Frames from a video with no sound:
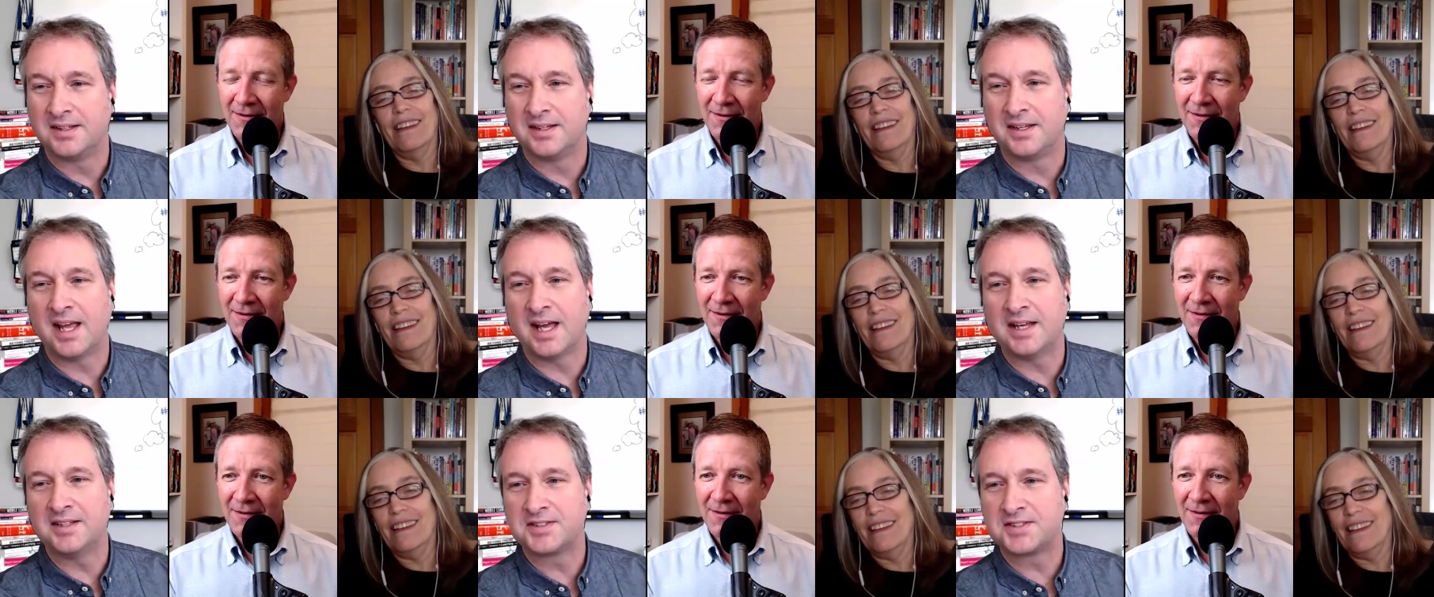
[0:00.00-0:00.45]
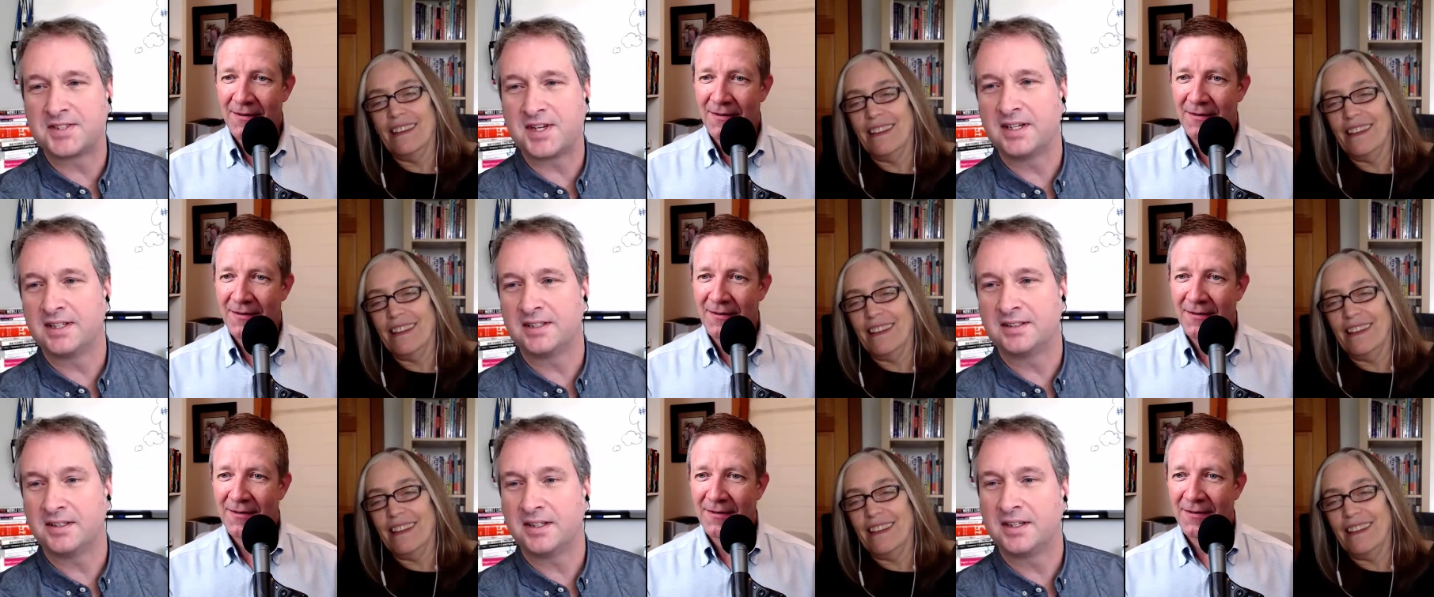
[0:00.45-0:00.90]
Speaker 1: Ken say
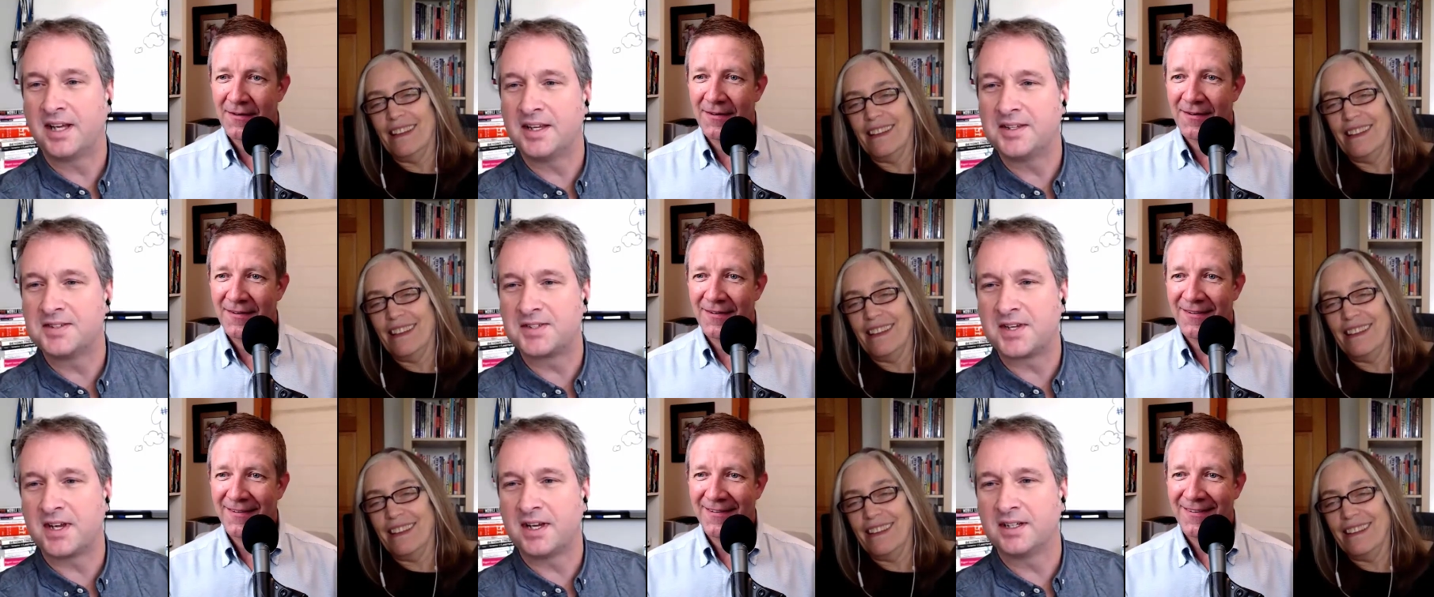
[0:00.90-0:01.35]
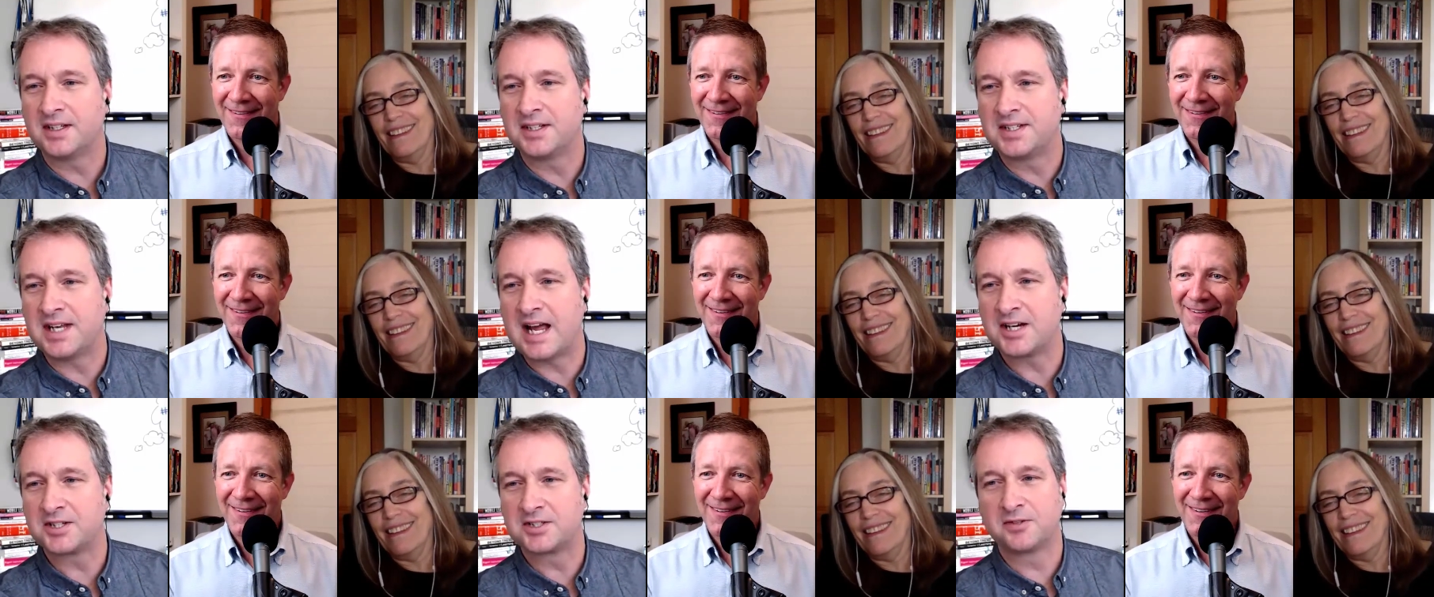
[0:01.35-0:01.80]
Ken say a
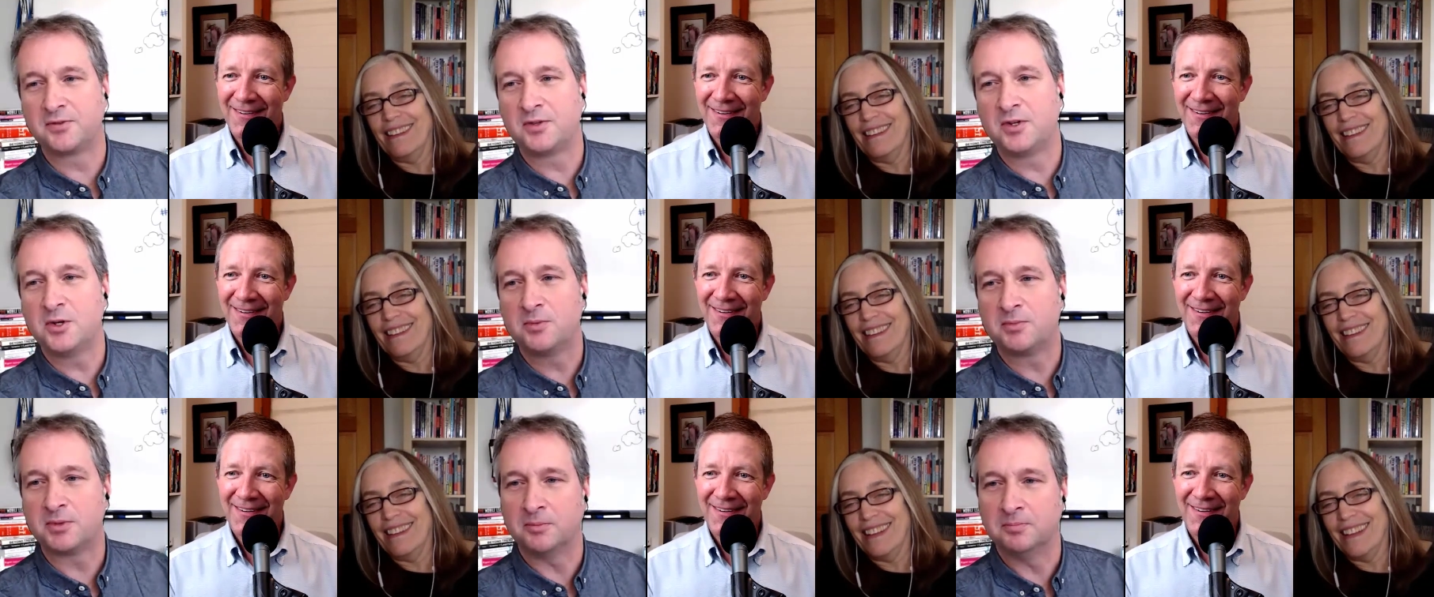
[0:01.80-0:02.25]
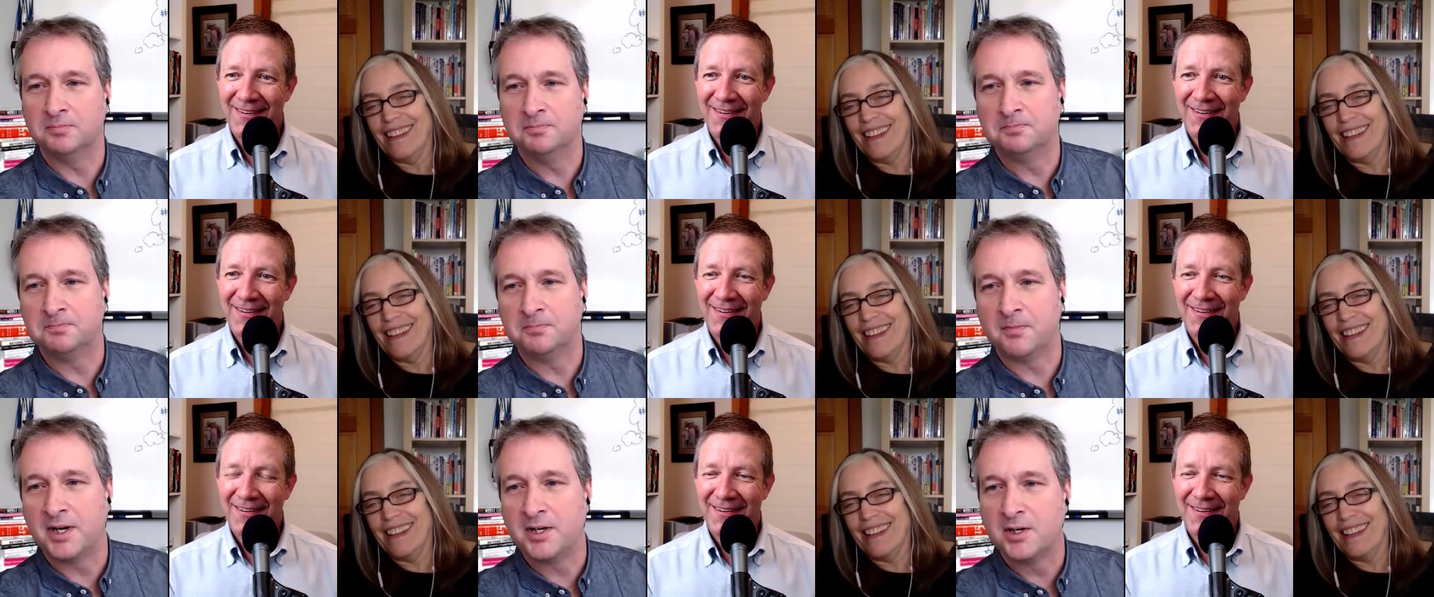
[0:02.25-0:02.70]
dash of humor. Hmm, I